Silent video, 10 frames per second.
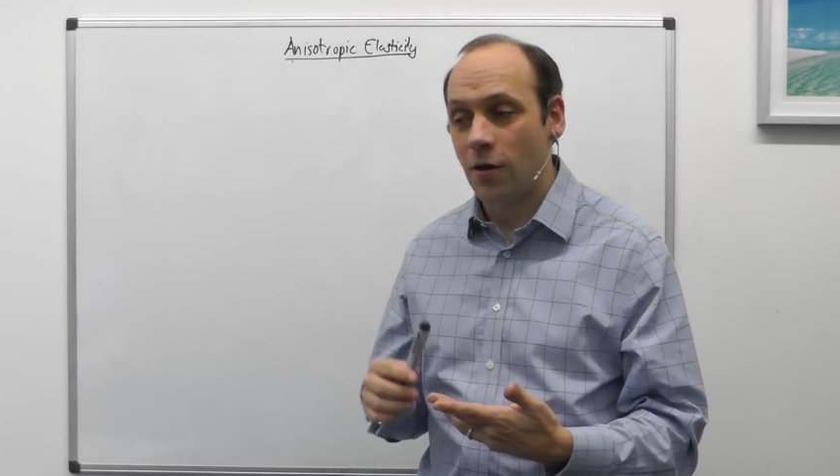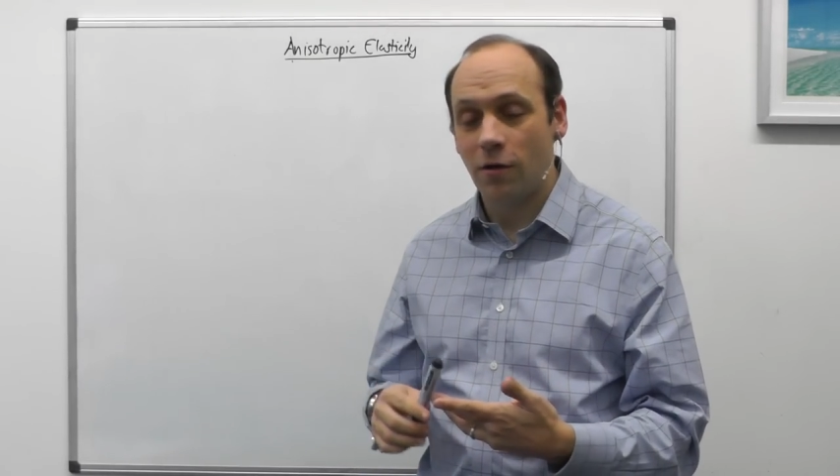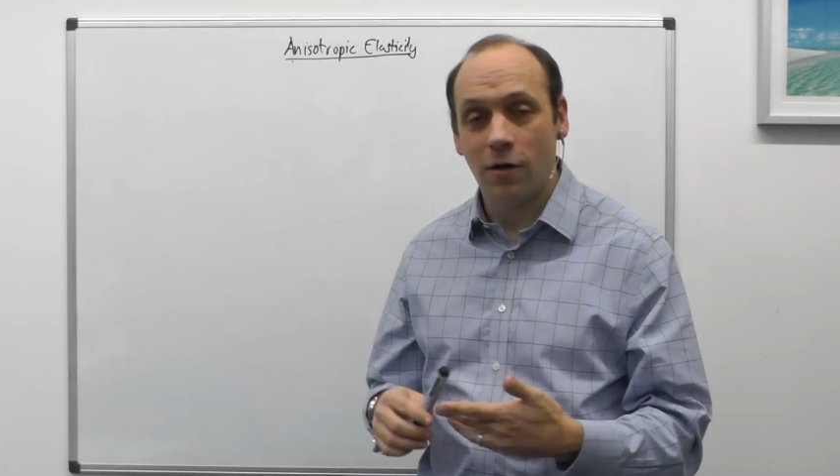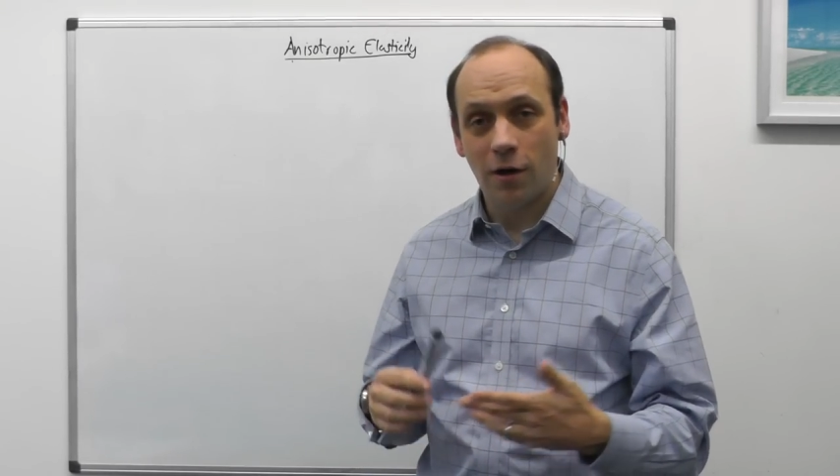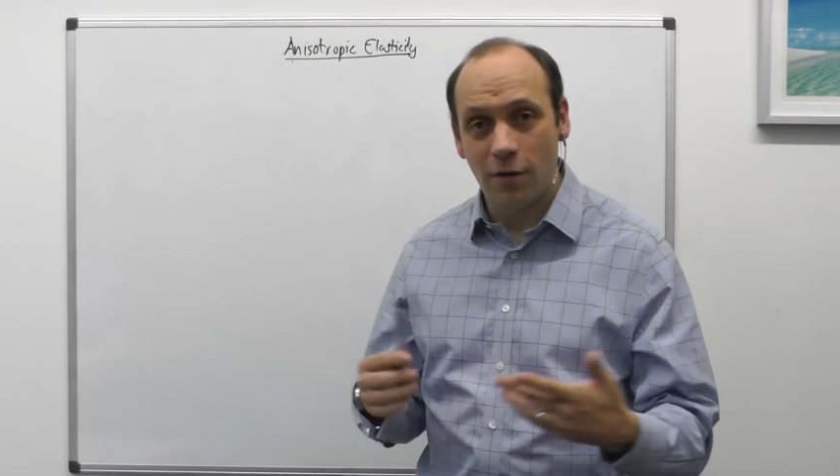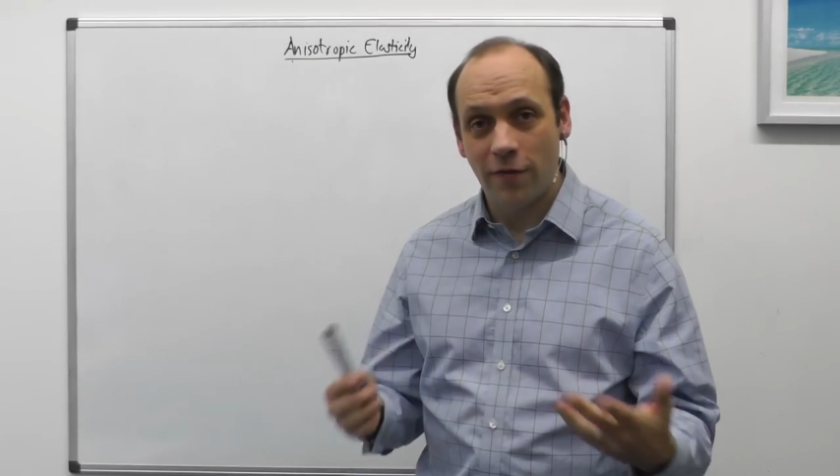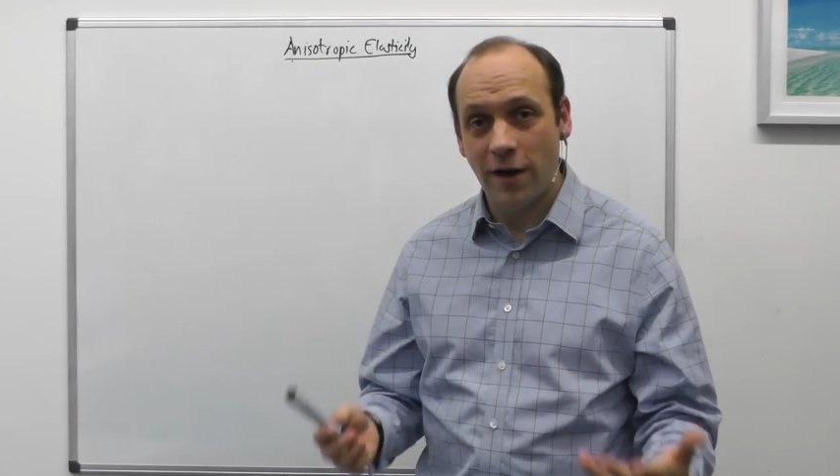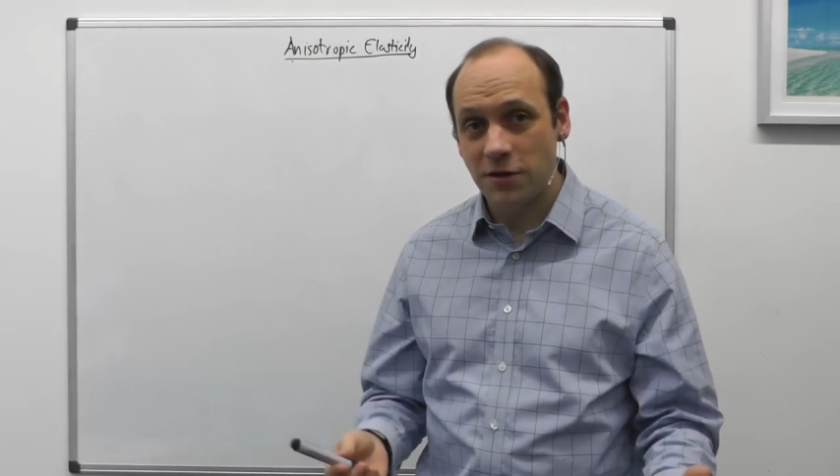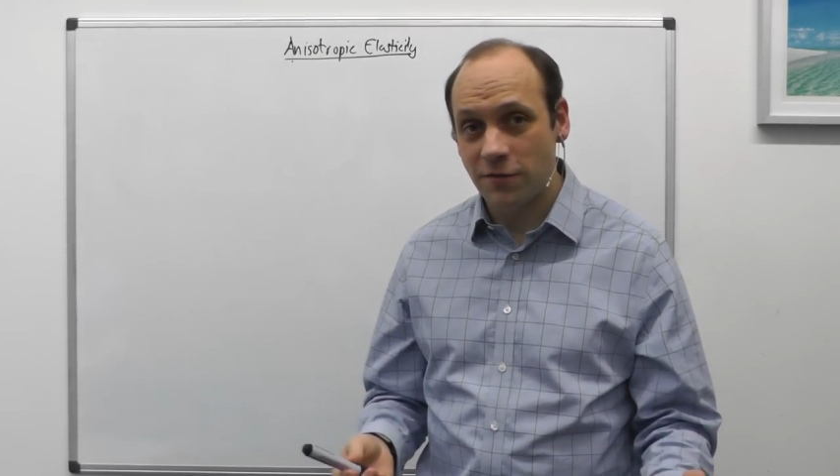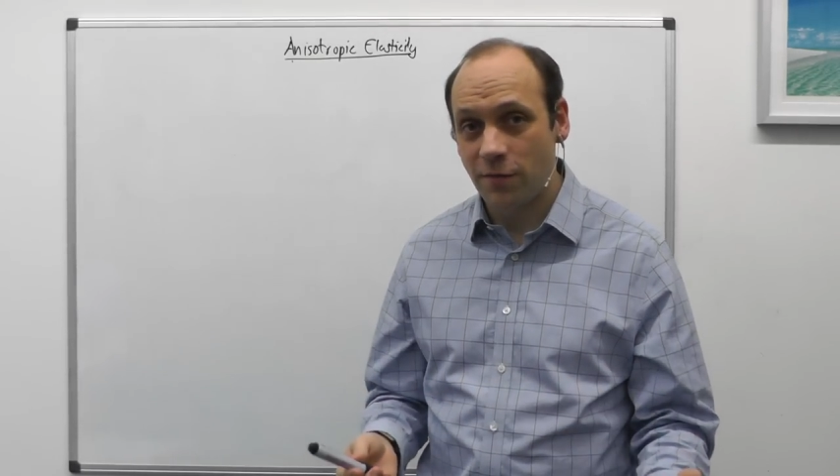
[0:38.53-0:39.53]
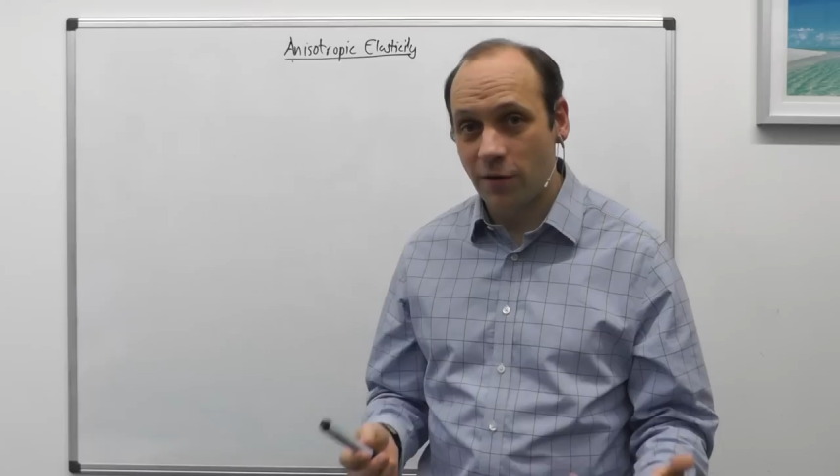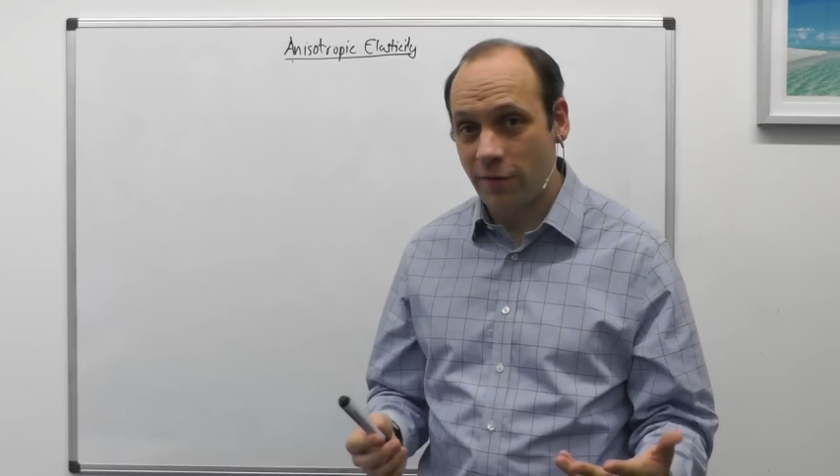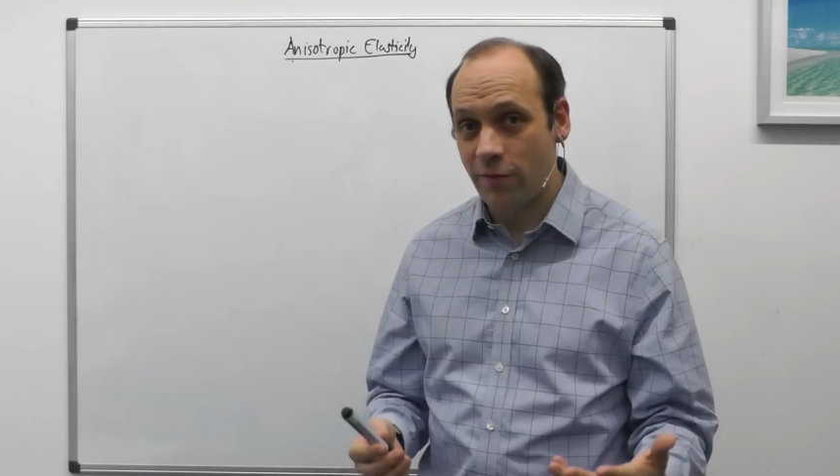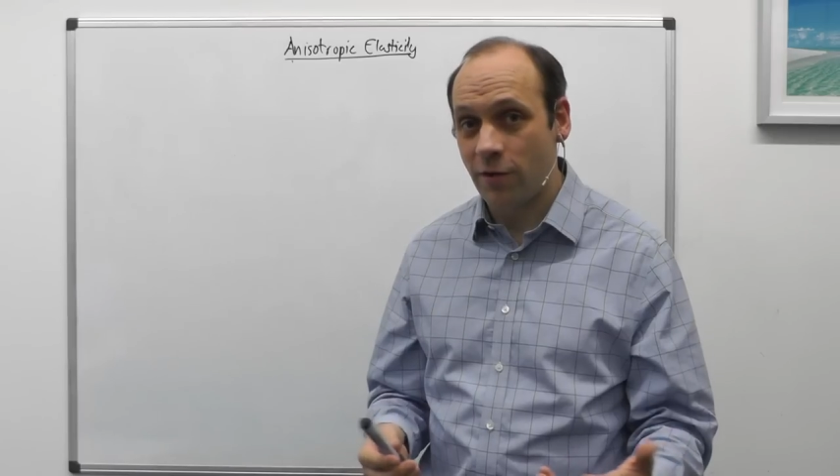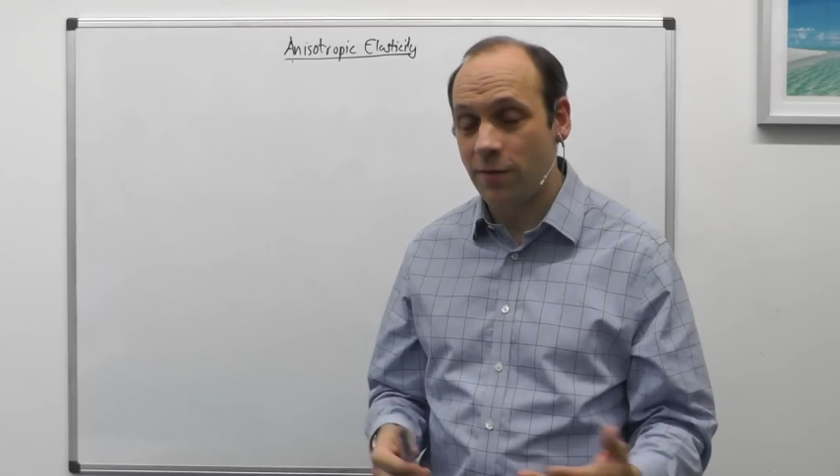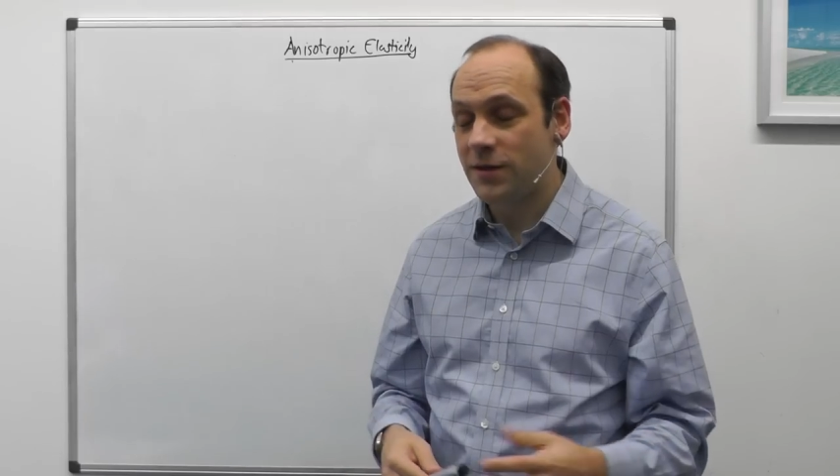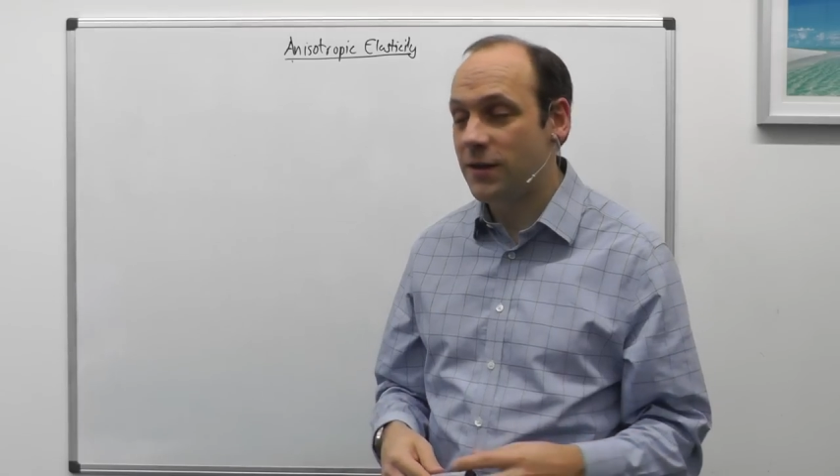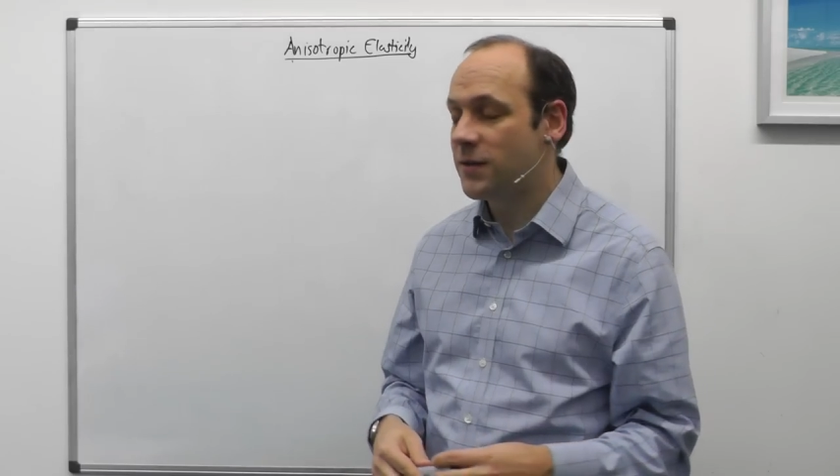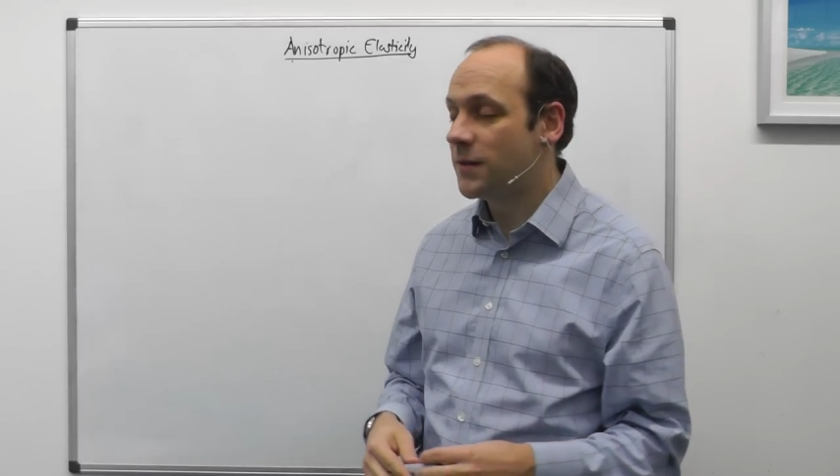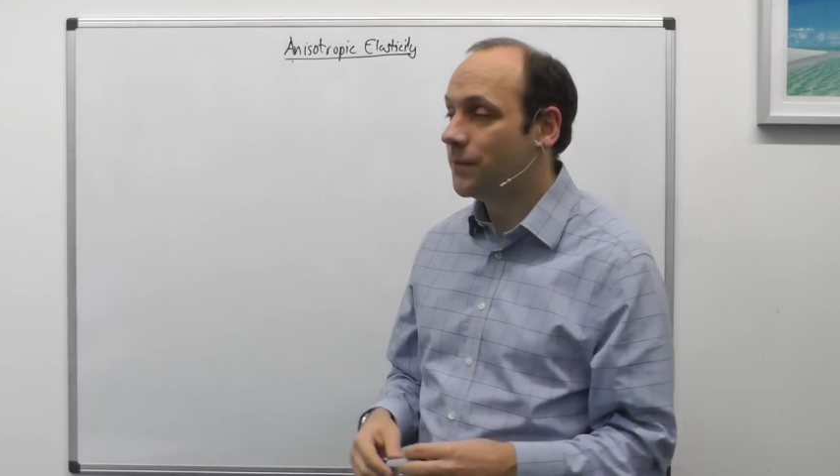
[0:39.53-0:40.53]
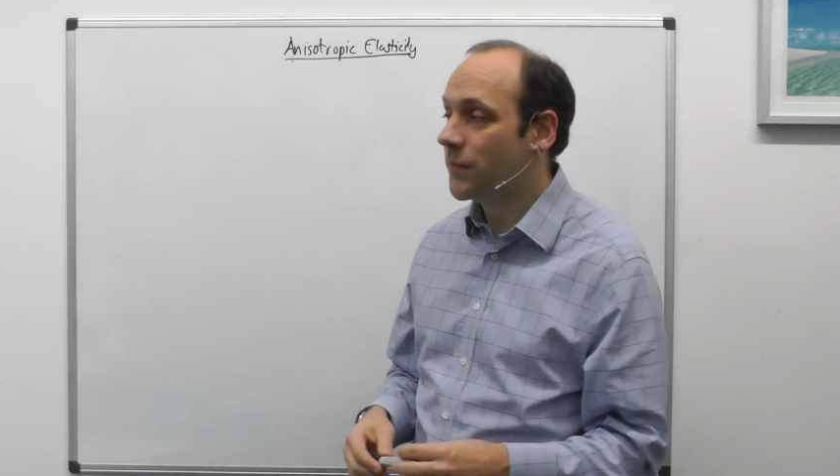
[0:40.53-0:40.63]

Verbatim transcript: or a whole range of properties.